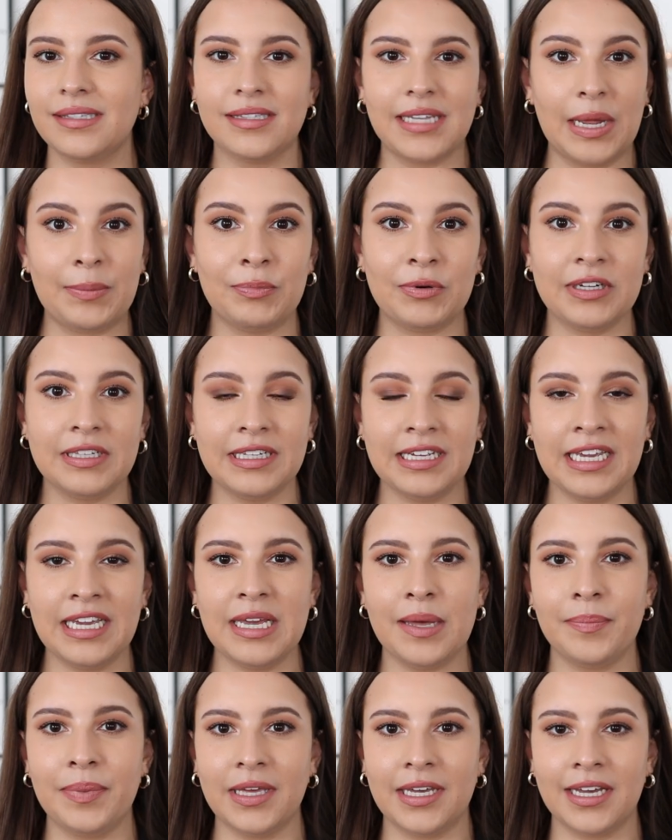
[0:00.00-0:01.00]

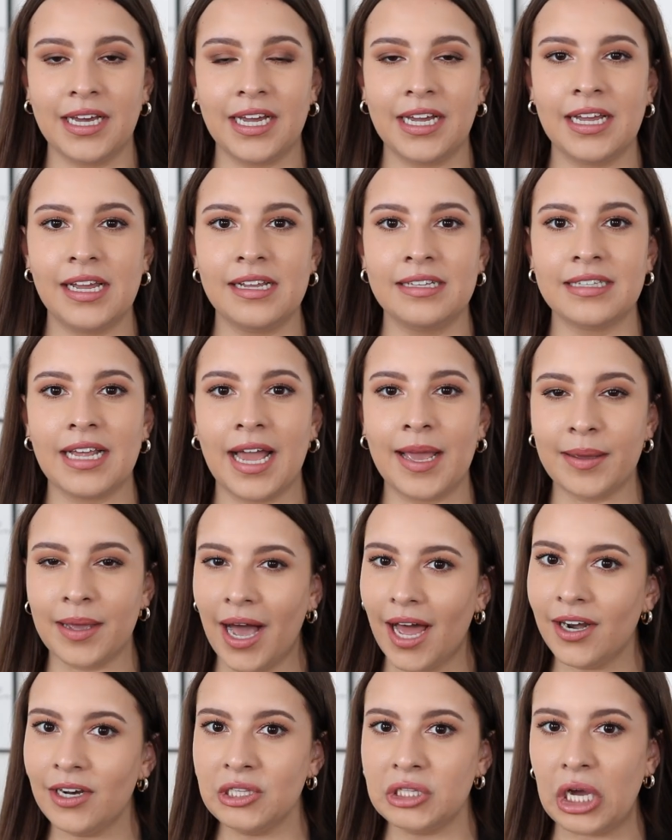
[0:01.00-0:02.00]
separately because I
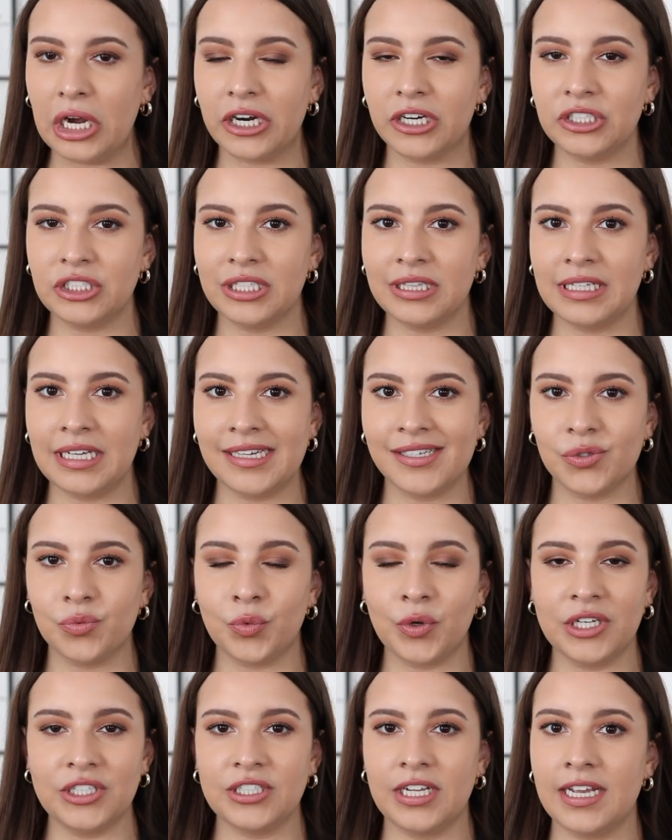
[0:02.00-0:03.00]
got a large in these,
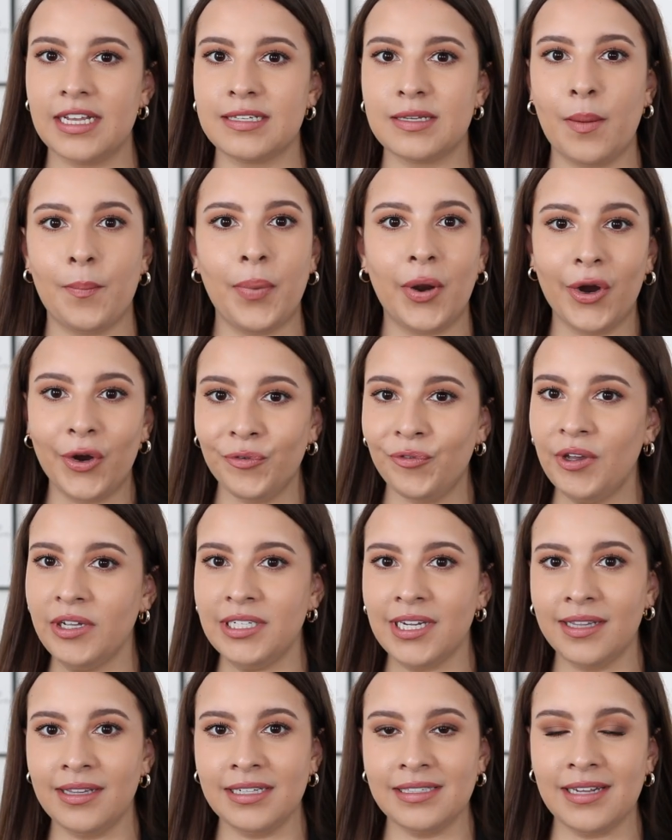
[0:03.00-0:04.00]
which is
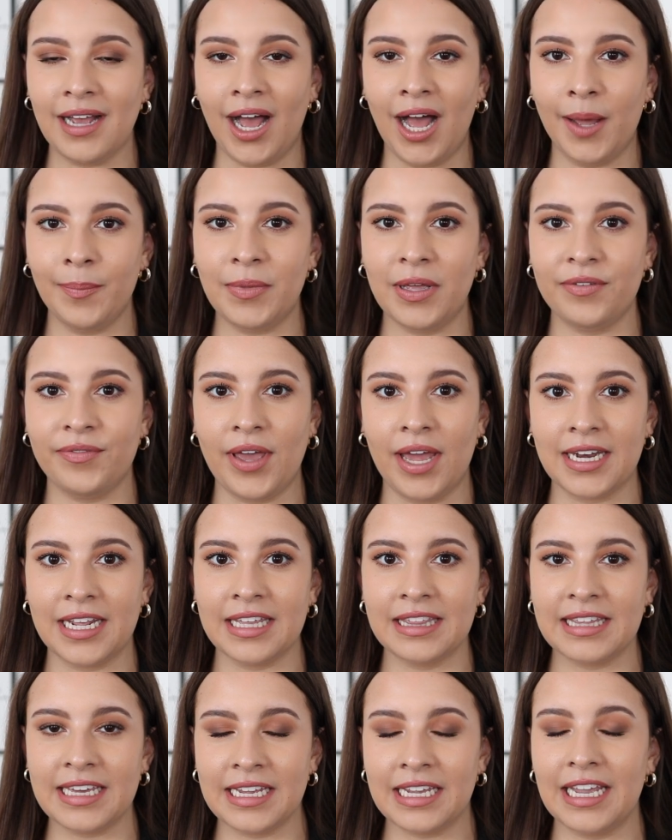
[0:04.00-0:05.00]
perfect on the top. If
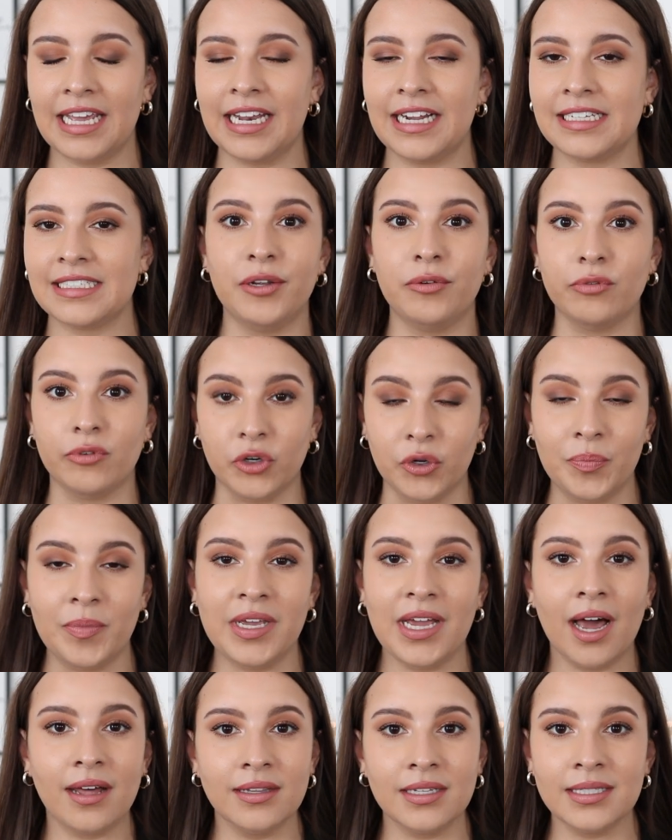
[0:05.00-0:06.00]
anything, it is
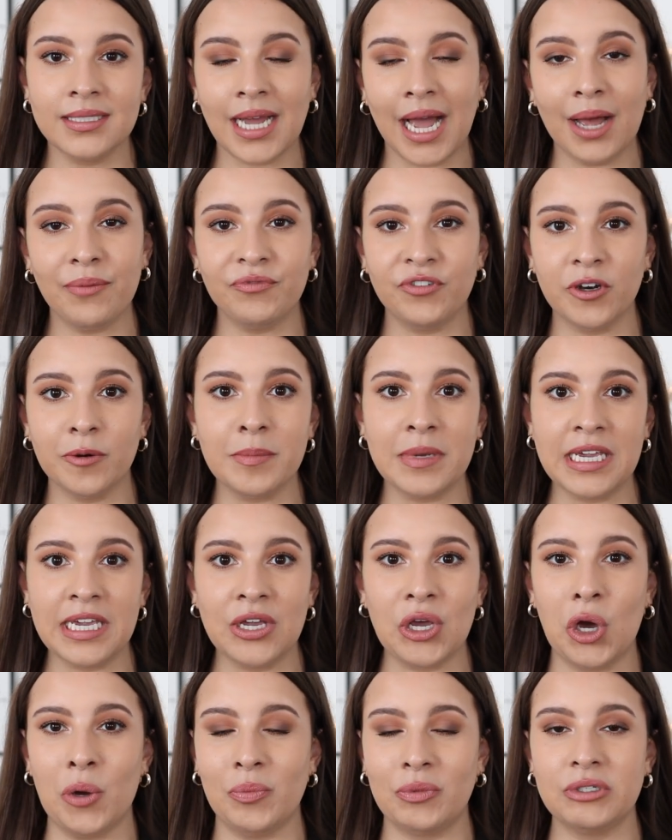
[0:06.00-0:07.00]
roomy on the top for
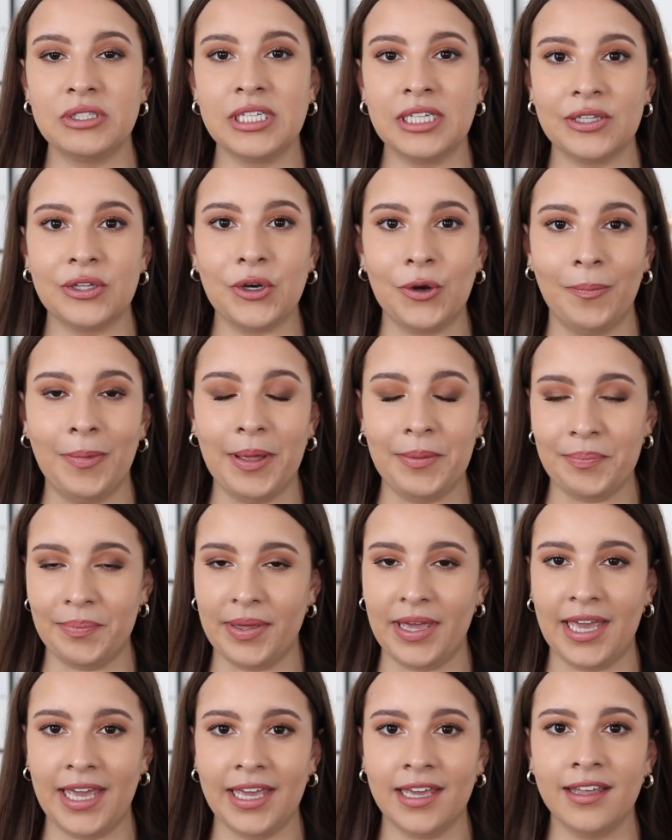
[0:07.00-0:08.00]
me, almost a little bit
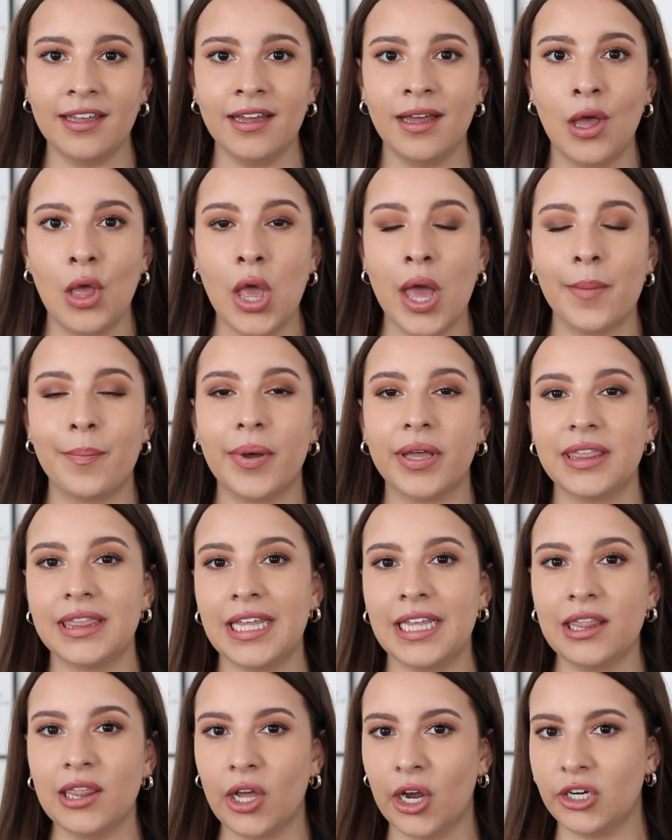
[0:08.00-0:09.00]
big, but
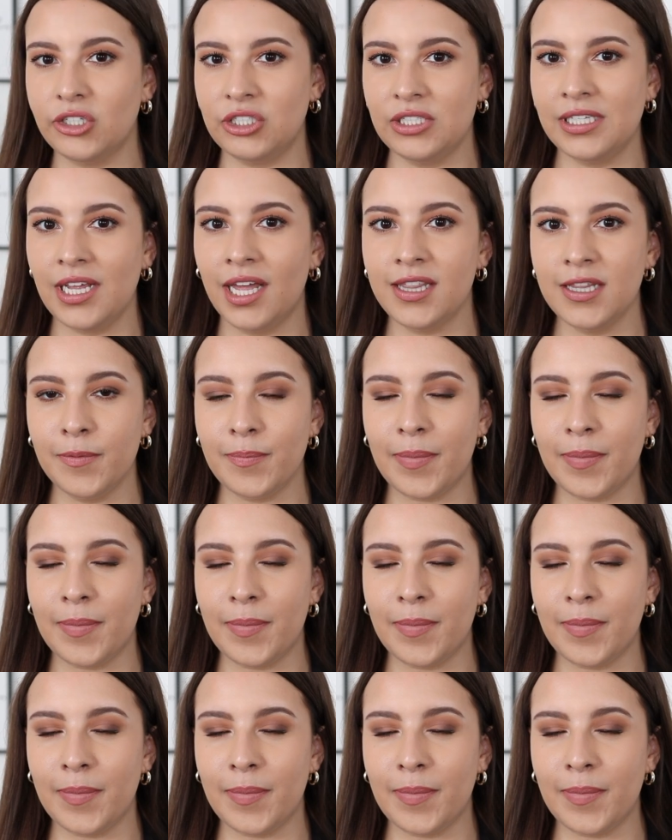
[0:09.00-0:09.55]
the larges on the